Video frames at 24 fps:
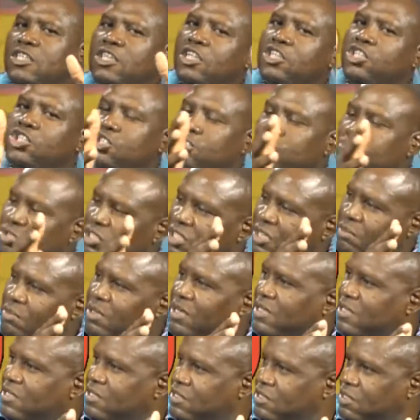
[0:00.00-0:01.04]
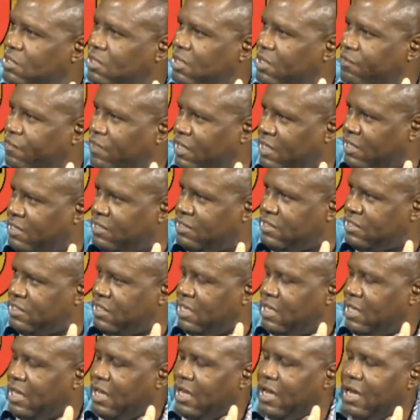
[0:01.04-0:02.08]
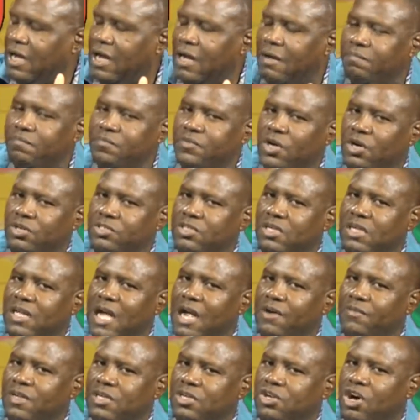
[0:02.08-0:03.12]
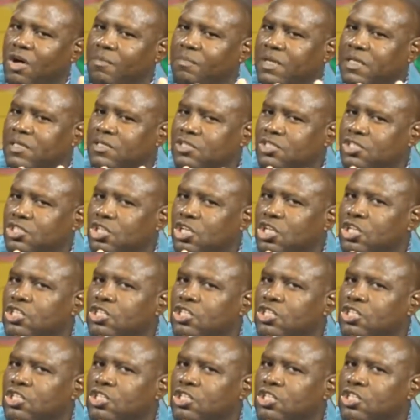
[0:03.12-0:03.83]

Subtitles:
the junior Minister of Health, Dr. Karen Cummins,